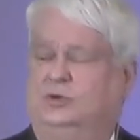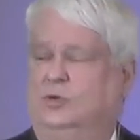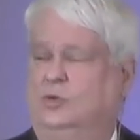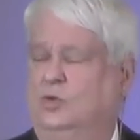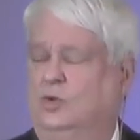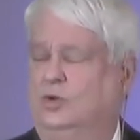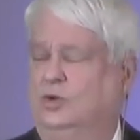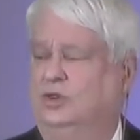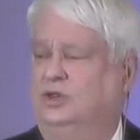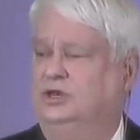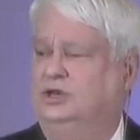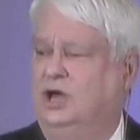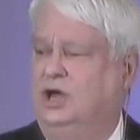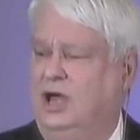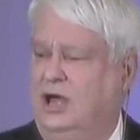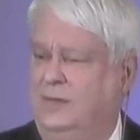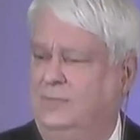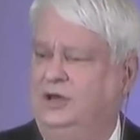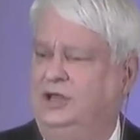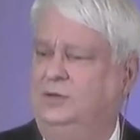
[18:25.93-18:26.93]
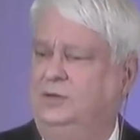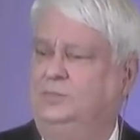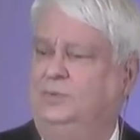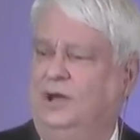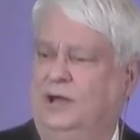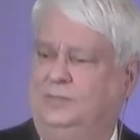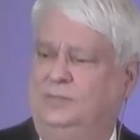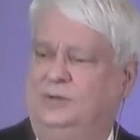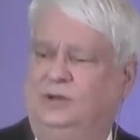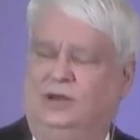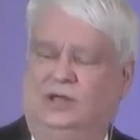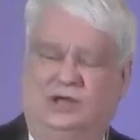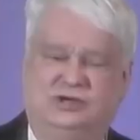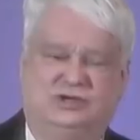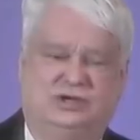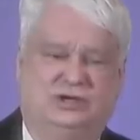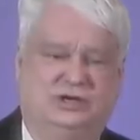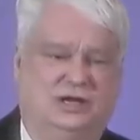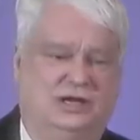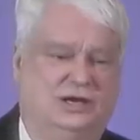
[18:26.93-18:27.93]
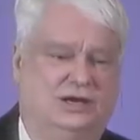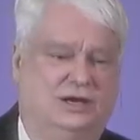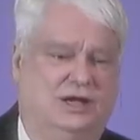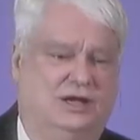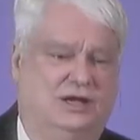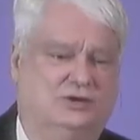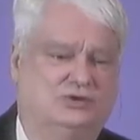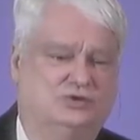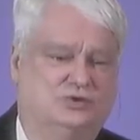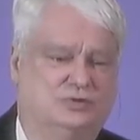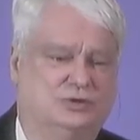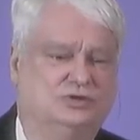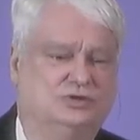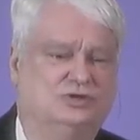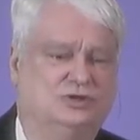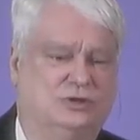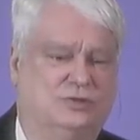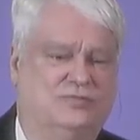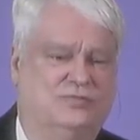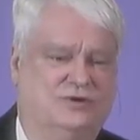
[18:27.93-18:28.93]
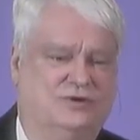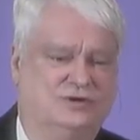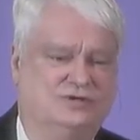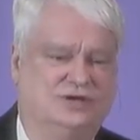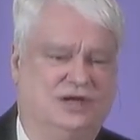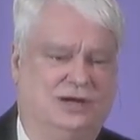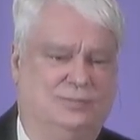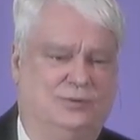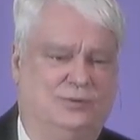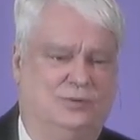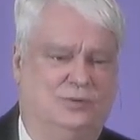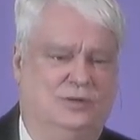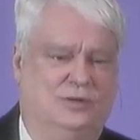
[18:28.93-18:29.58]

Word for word: were the dominant population in, in Jerusalem, for example,